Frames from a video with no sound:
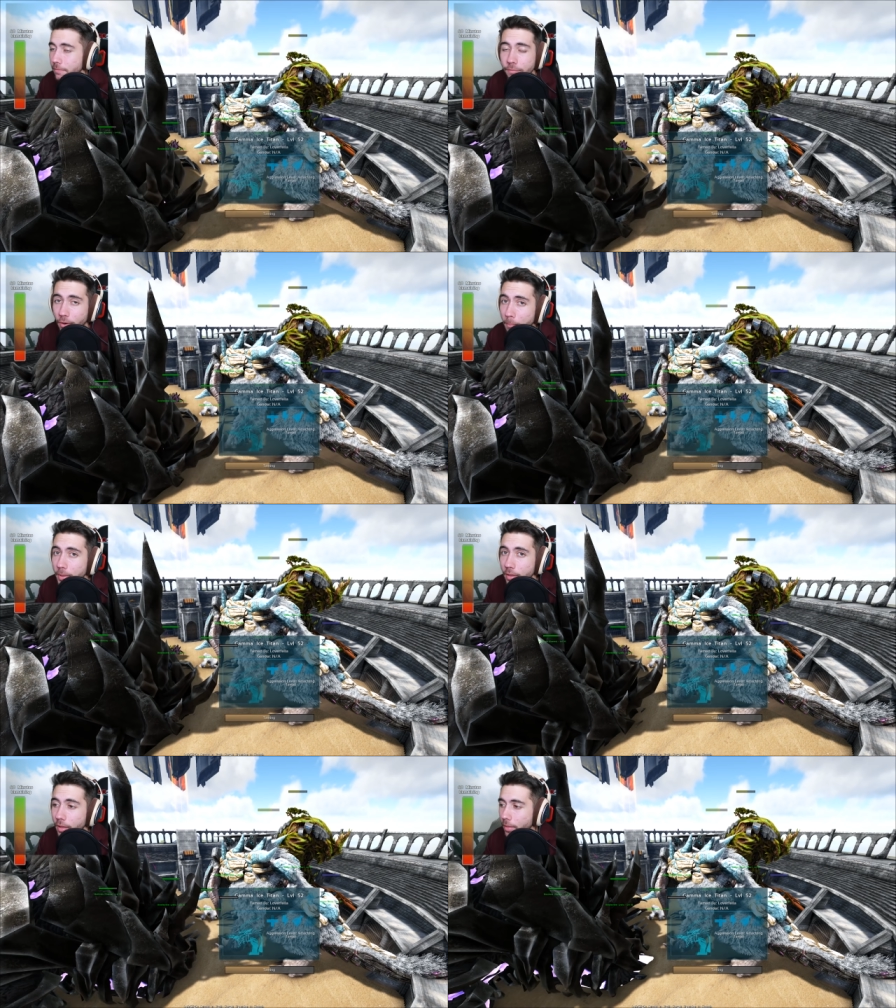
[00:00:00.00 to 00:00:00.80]
them from
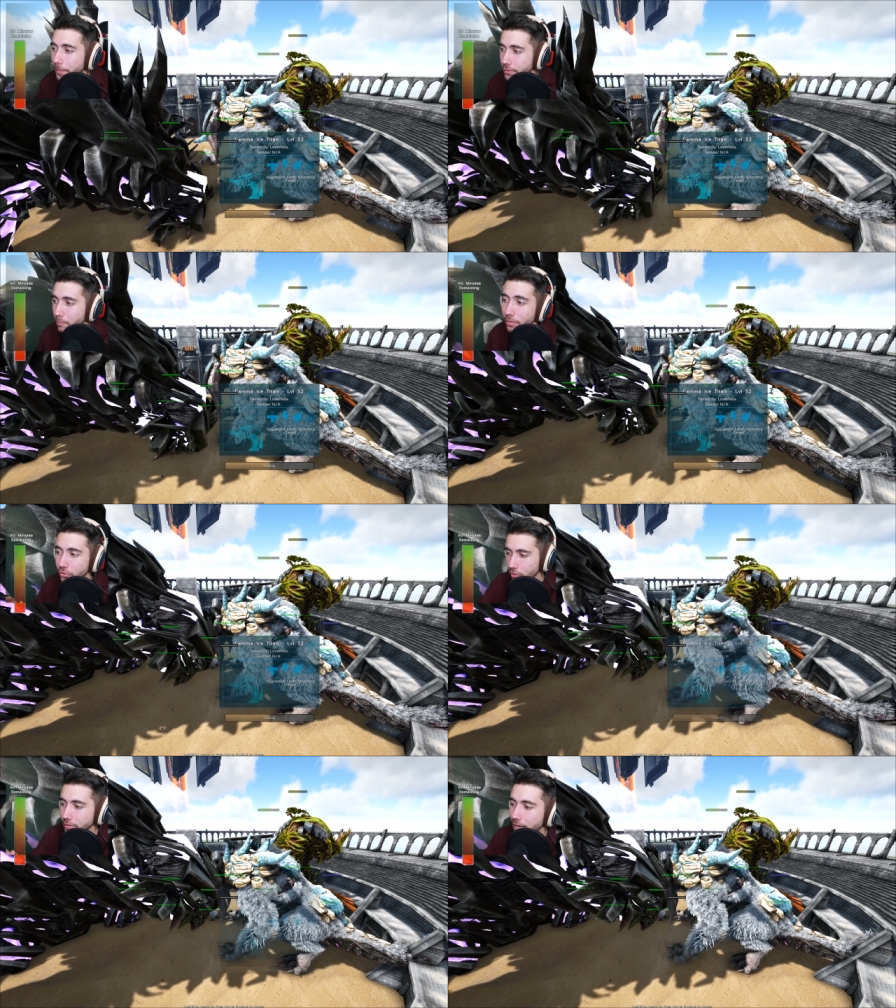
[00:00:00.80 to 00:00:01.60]
me. Because I'm pretty
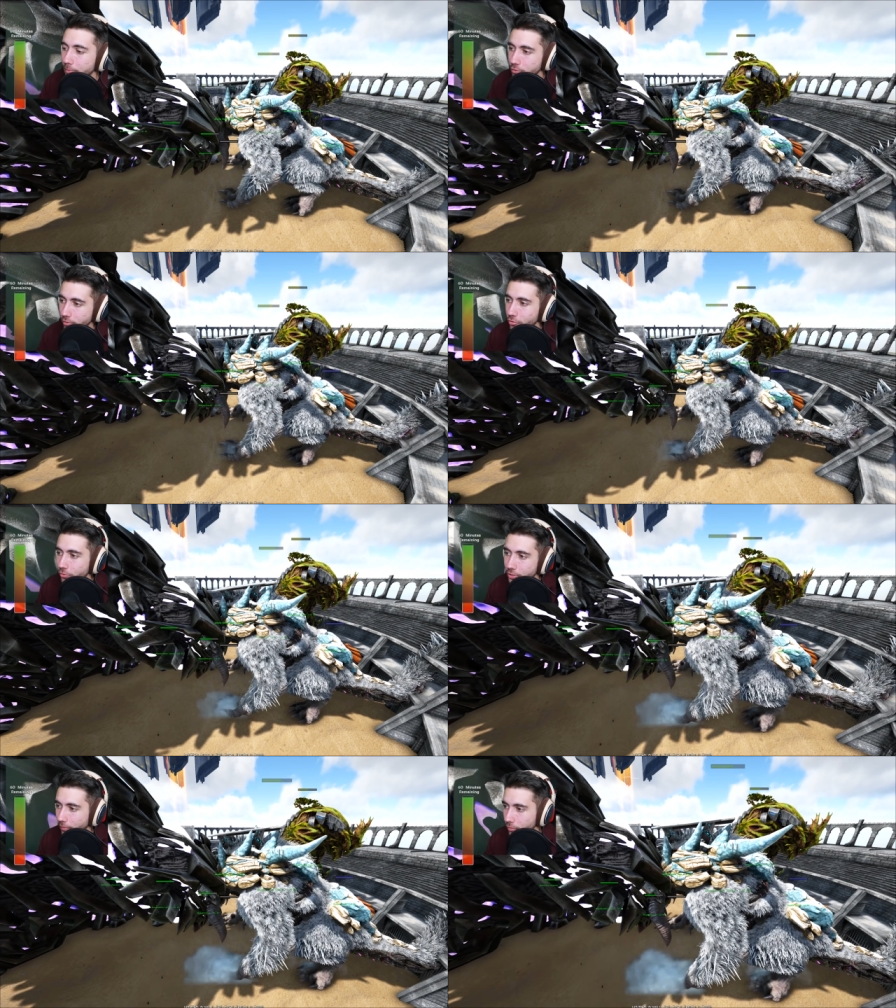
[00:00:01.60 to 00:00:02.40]
sure to tame these
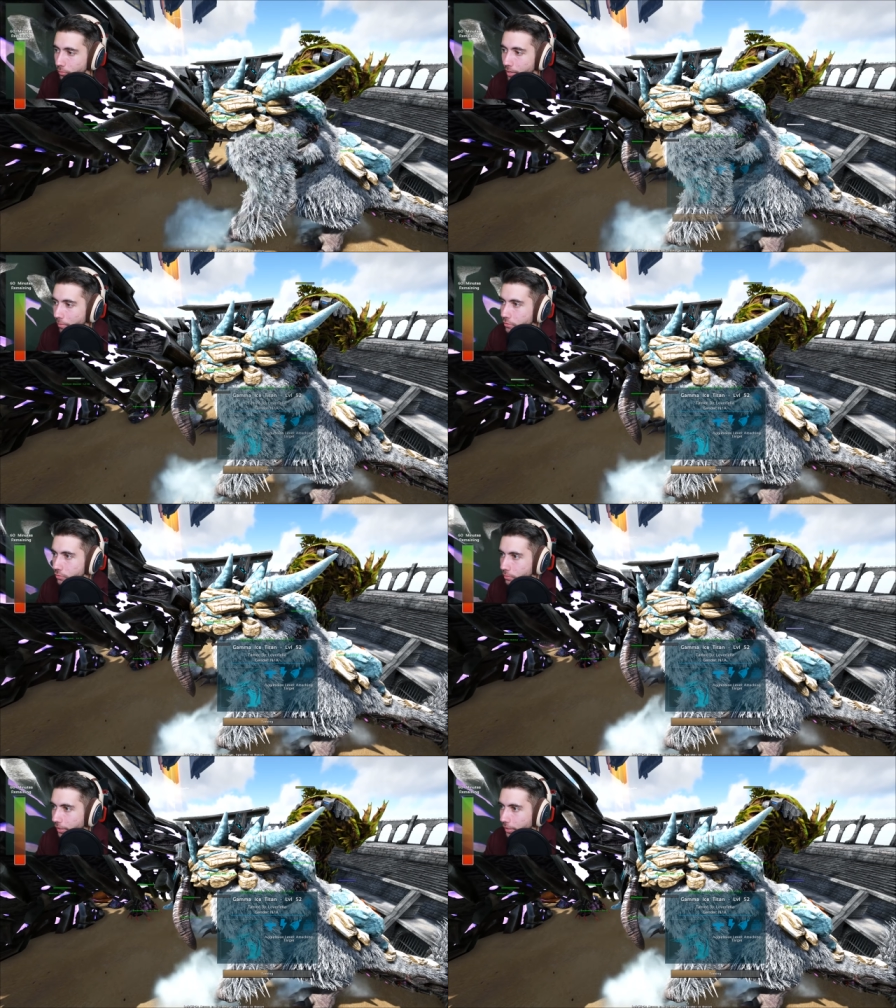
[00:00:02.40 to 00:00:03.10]
creatures, you have to do damage to,